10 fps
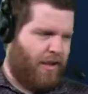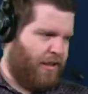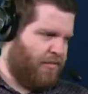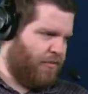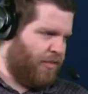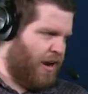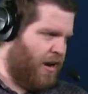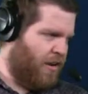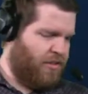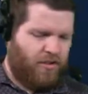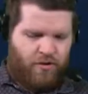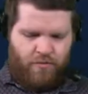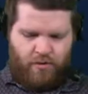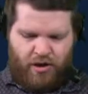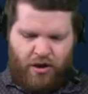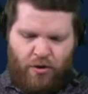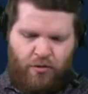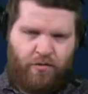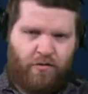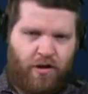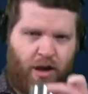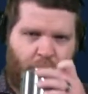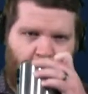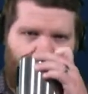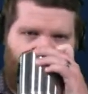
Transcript: So there you go. Those are a couple of